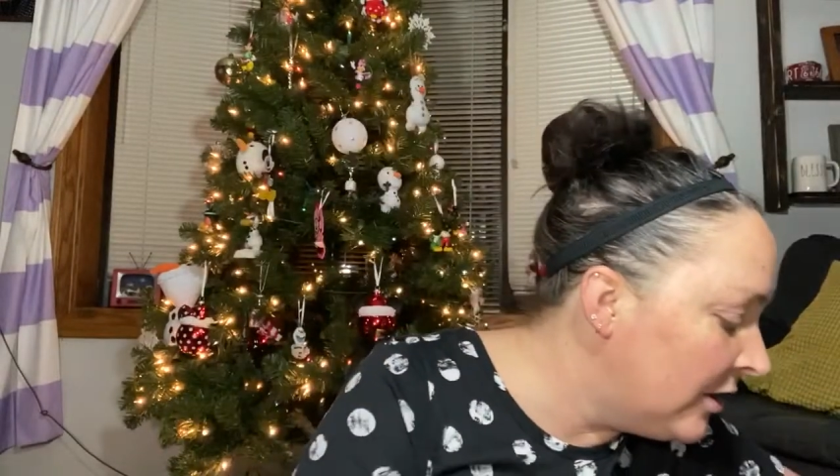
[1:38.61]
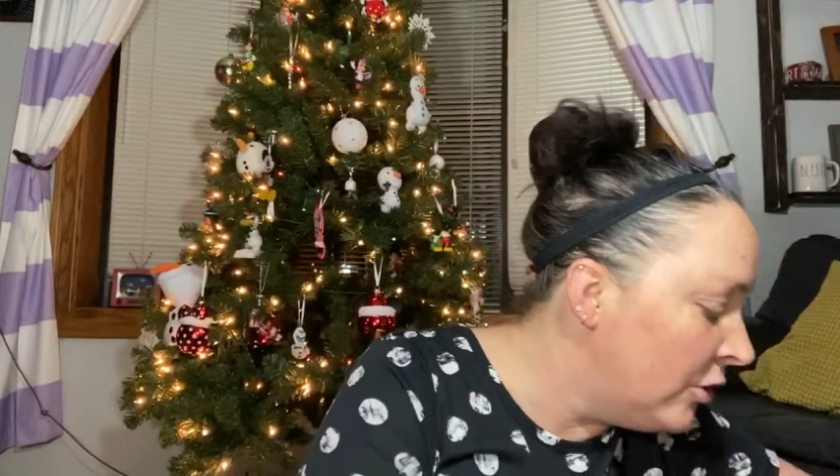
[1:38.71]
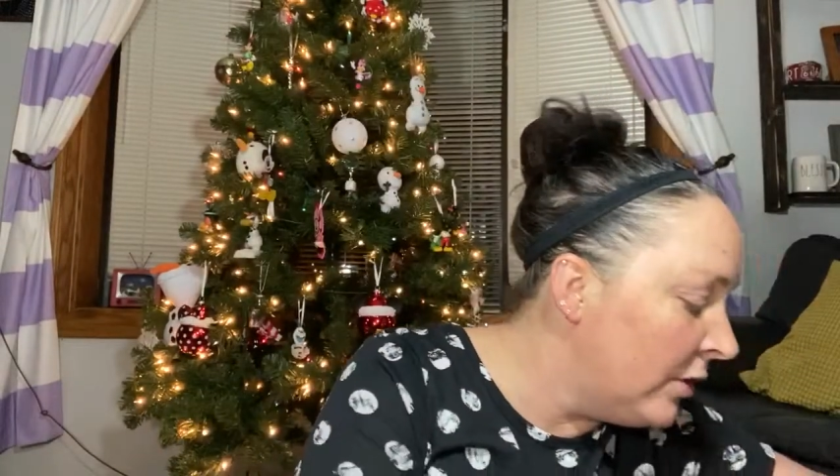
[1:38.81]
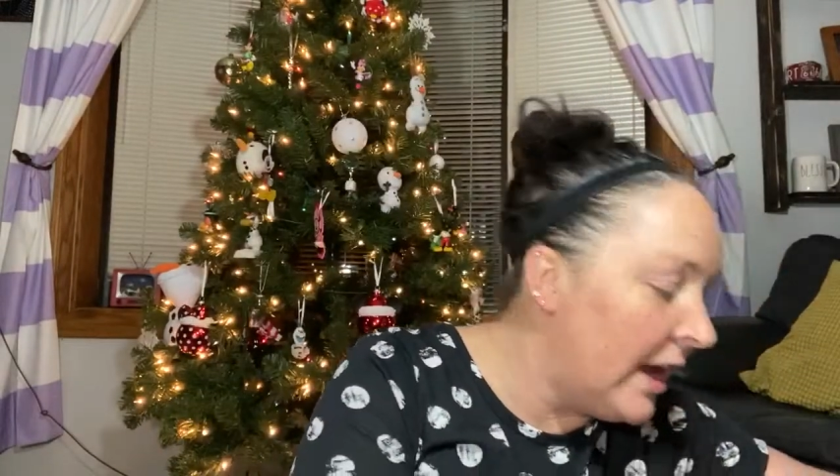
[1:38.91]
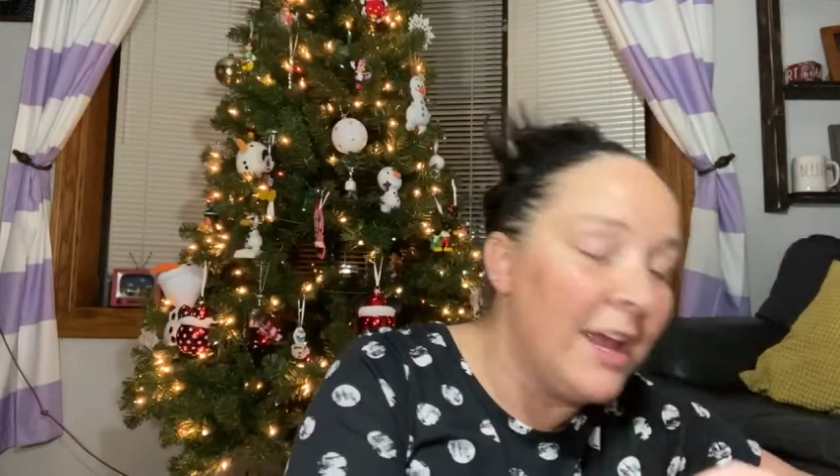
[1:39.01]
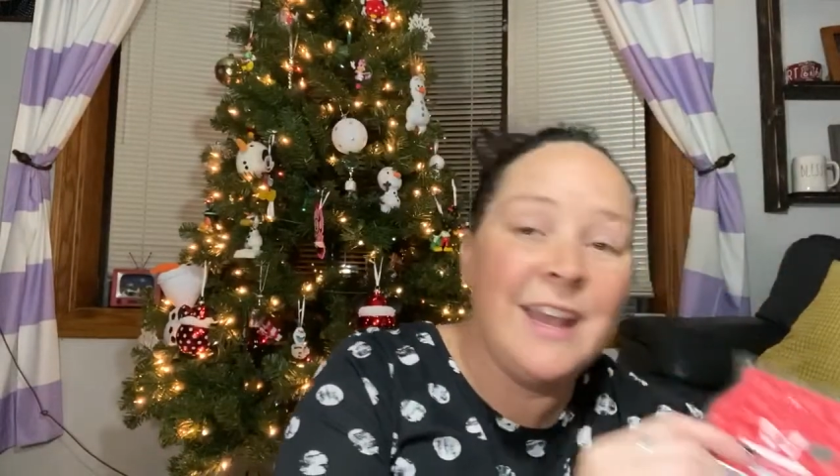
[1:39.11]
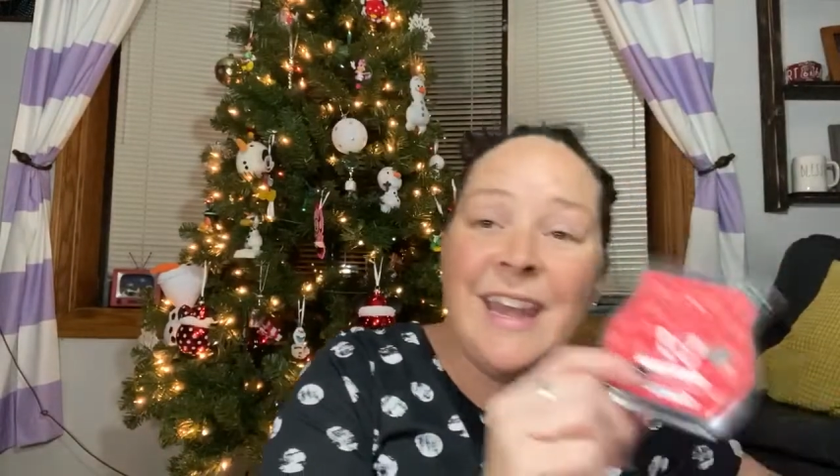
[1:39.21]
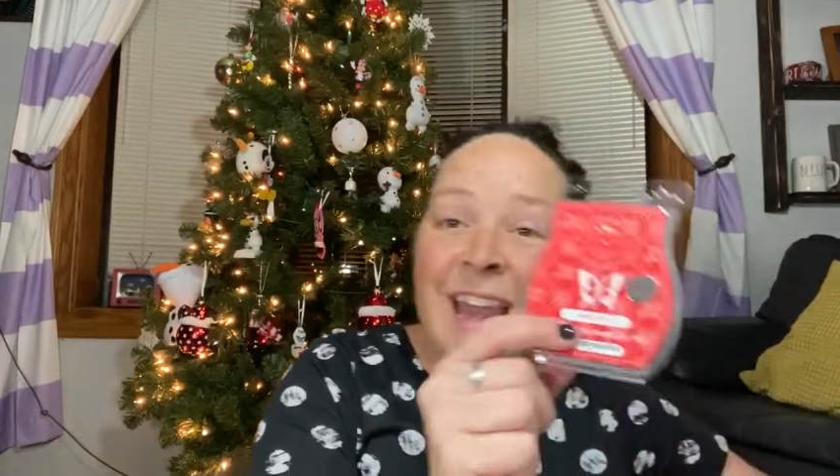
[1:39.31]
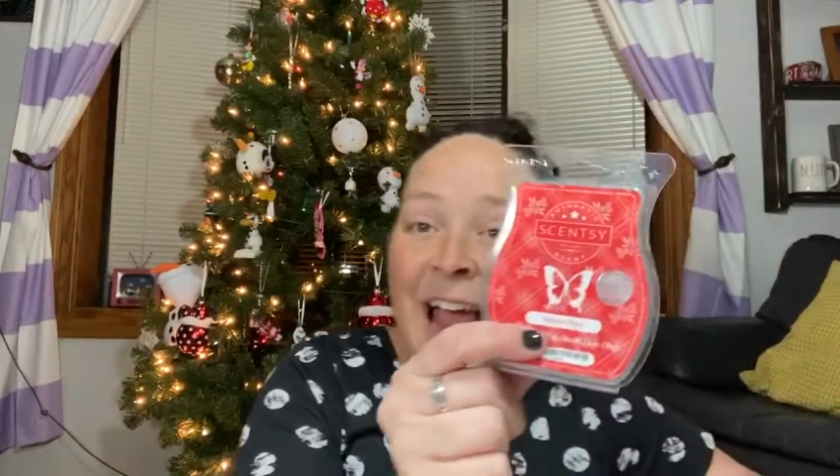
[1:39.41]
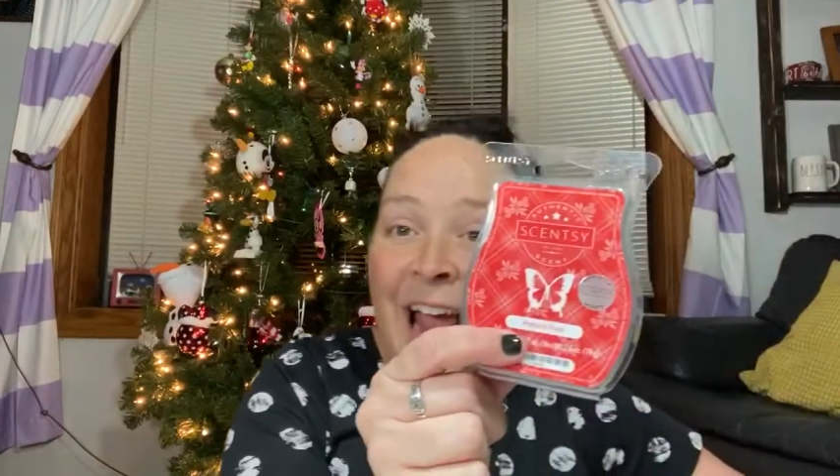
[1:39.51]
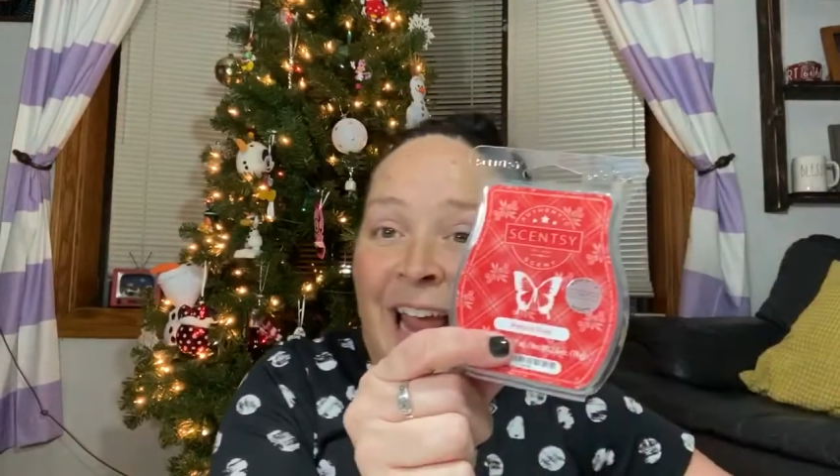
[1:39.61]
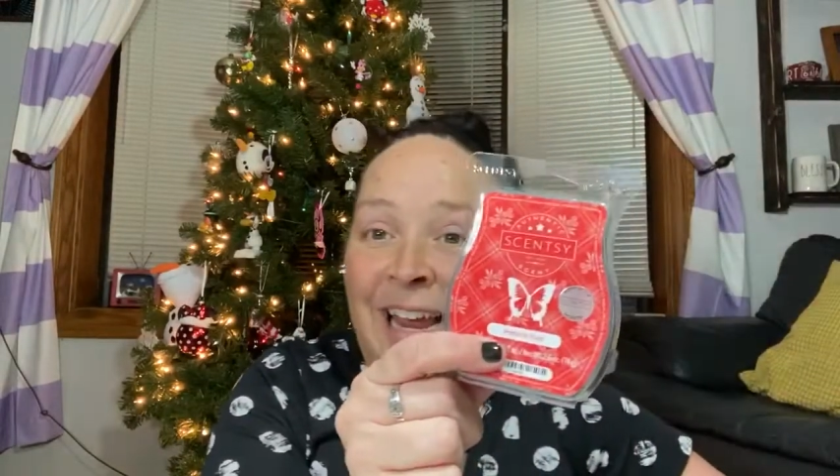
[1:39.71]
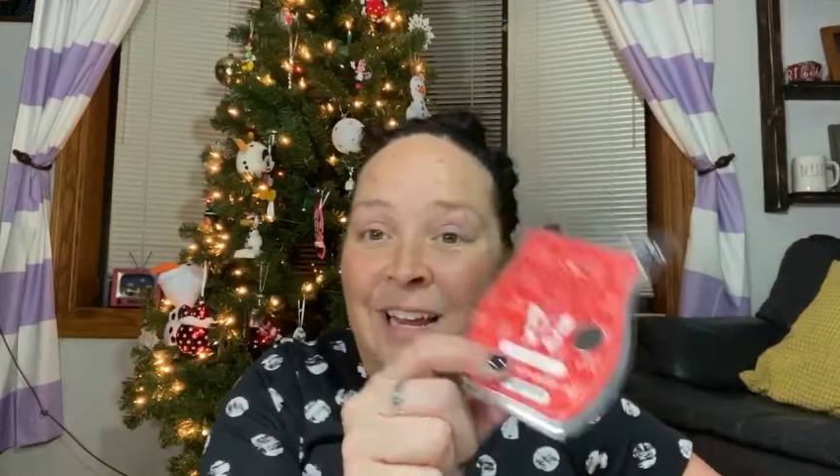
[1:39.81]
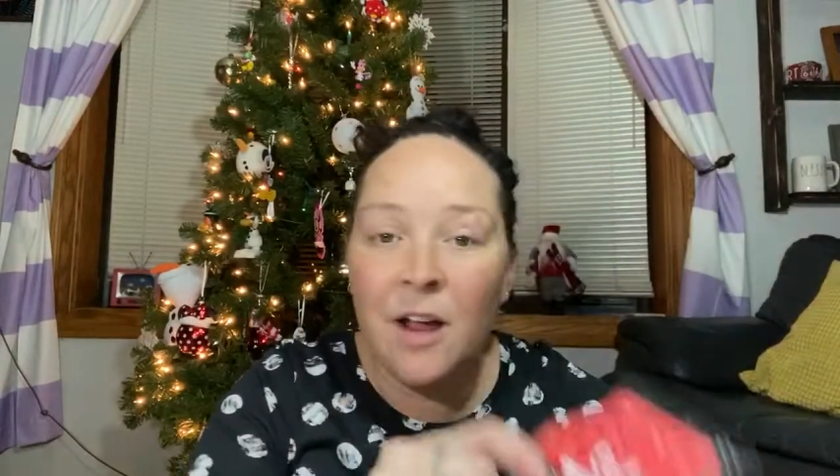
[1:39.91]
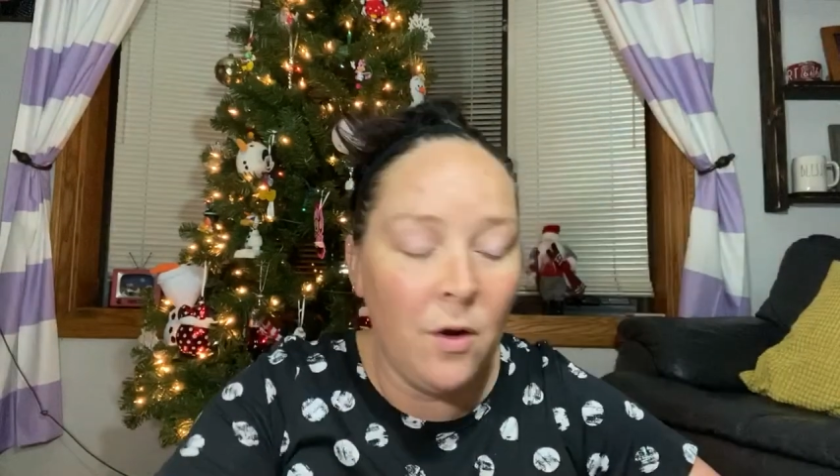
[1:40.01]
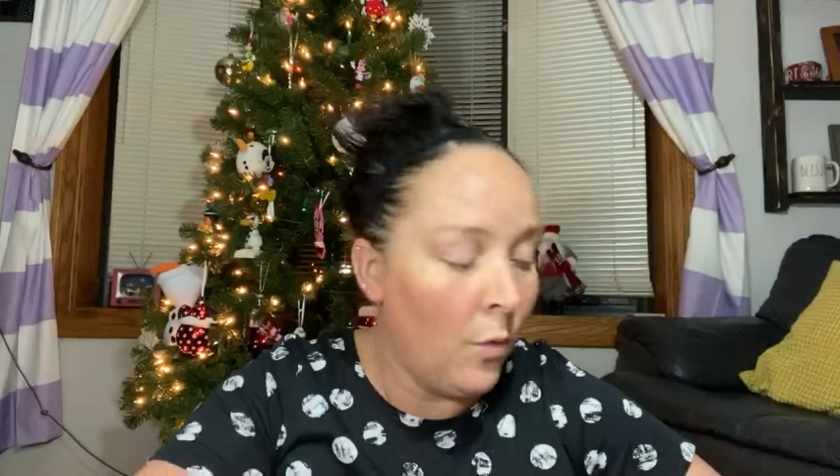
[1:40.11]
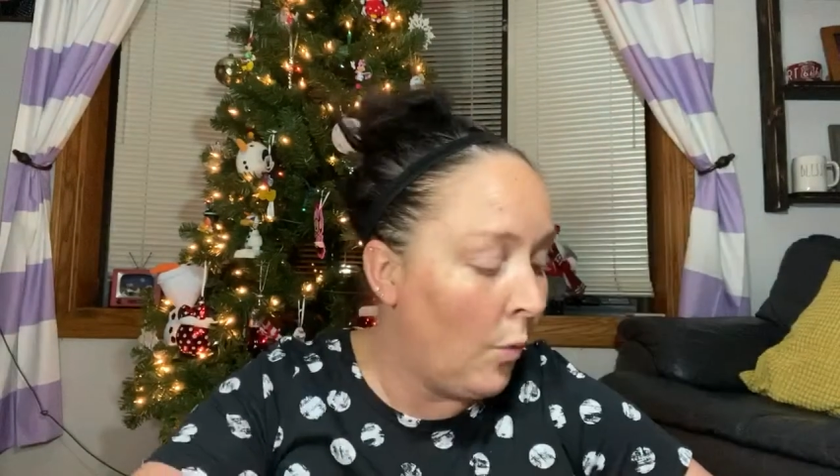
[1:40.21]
you get 9